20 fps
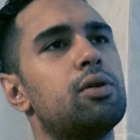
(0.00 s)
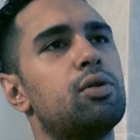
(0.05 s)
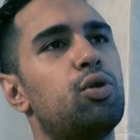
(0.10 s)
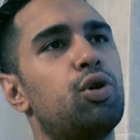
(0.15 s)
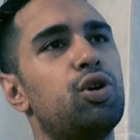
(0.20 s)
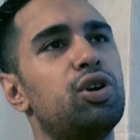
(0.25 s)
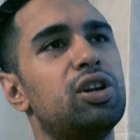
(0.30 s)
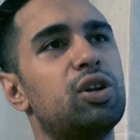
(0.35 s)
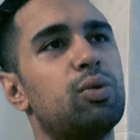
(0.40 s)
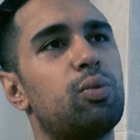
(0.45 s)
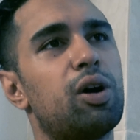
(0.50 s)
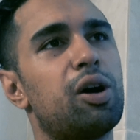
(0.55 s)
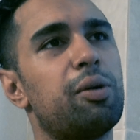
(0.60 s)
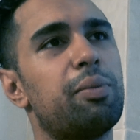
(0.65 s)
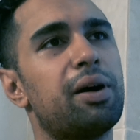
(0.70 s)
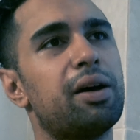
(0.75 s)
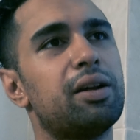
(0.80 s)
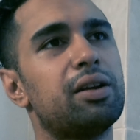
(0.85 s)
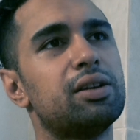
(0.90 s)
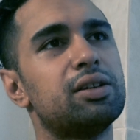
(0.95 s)
All you need to worry
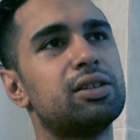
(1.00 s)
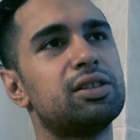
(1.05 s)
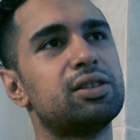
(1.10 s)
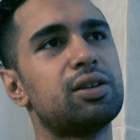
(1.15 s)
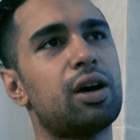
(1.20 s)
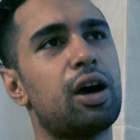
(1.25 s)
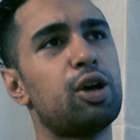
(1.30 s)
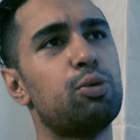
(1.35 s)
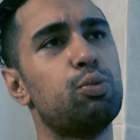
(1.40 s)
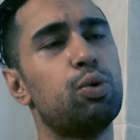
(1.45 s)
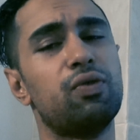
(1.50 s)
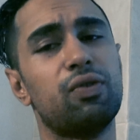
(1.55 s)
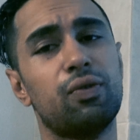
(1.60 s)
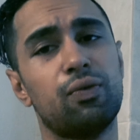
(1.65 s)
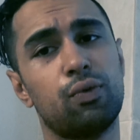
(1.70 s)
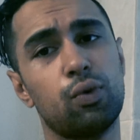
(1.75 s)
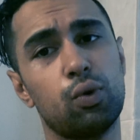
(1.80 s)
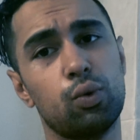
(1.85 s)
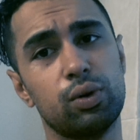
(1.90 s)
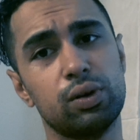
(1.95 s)
about is, are you moving
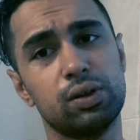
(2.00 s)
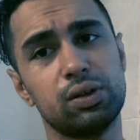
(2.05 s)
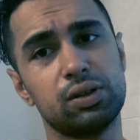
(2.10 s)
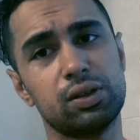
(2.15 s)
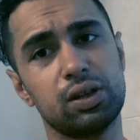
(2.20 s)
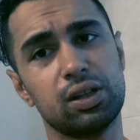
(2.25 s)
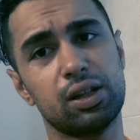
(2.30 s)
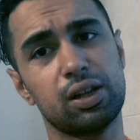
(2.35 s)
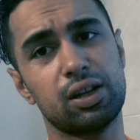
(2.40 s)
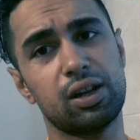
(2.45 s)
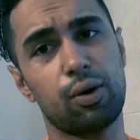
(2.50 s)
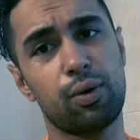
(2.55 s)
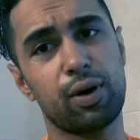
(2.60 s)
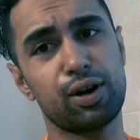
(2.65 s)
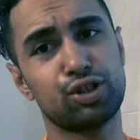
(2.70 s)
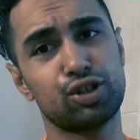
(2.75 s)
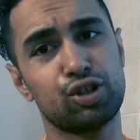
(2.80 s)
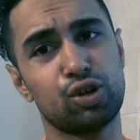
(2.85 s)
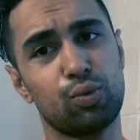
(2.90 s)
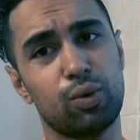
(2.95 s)
forwards in the
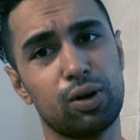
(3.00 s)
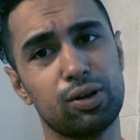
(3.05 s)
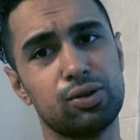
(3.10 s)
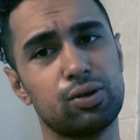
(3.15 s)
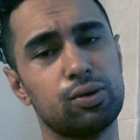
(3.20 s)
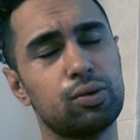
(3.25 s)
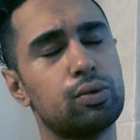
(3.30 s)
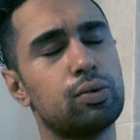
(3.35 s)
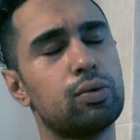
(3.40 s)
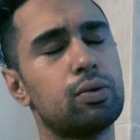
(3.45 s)
direction you want to?